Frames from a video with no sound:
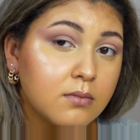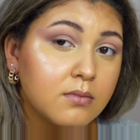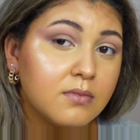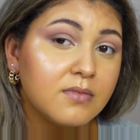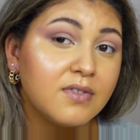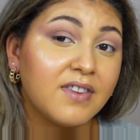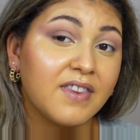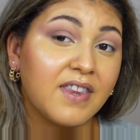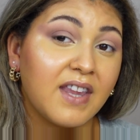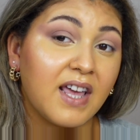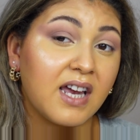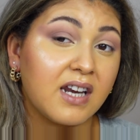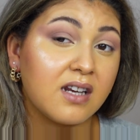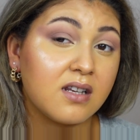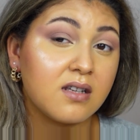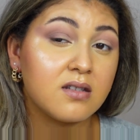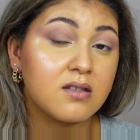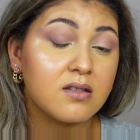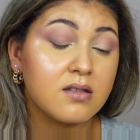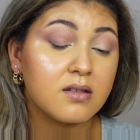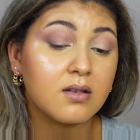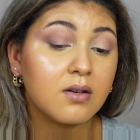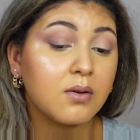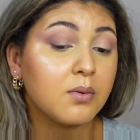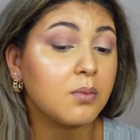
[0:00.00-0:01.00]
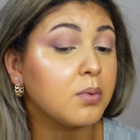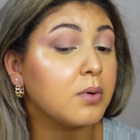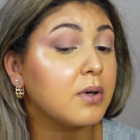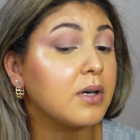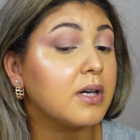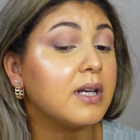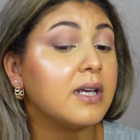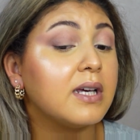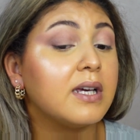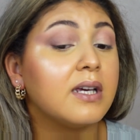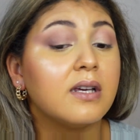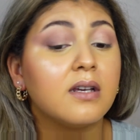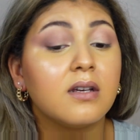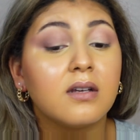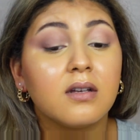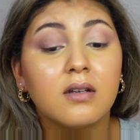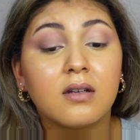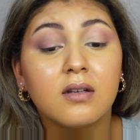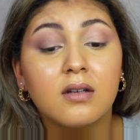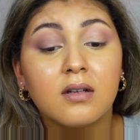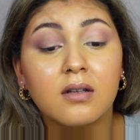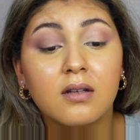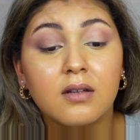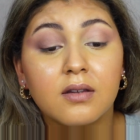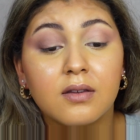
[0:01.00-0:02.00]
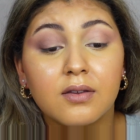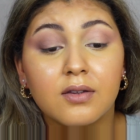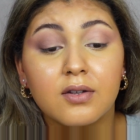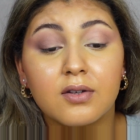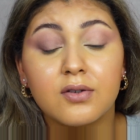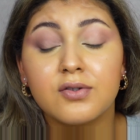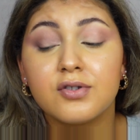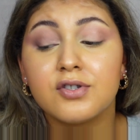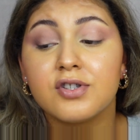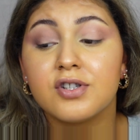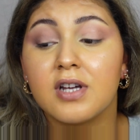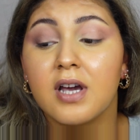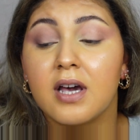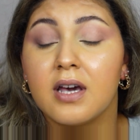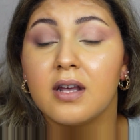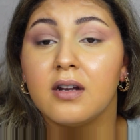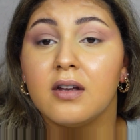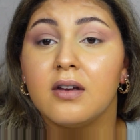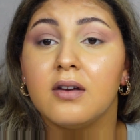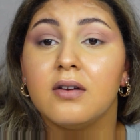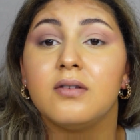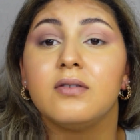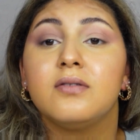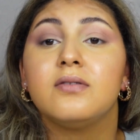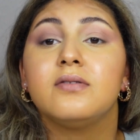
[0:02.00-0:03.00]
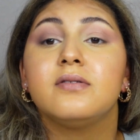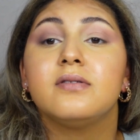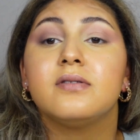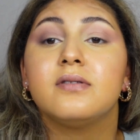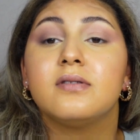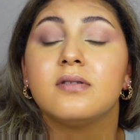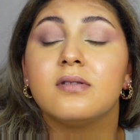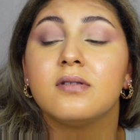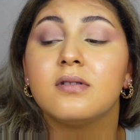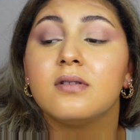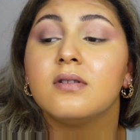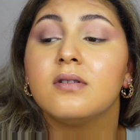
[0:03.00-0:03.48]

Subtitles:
That is so pretty. Those shadows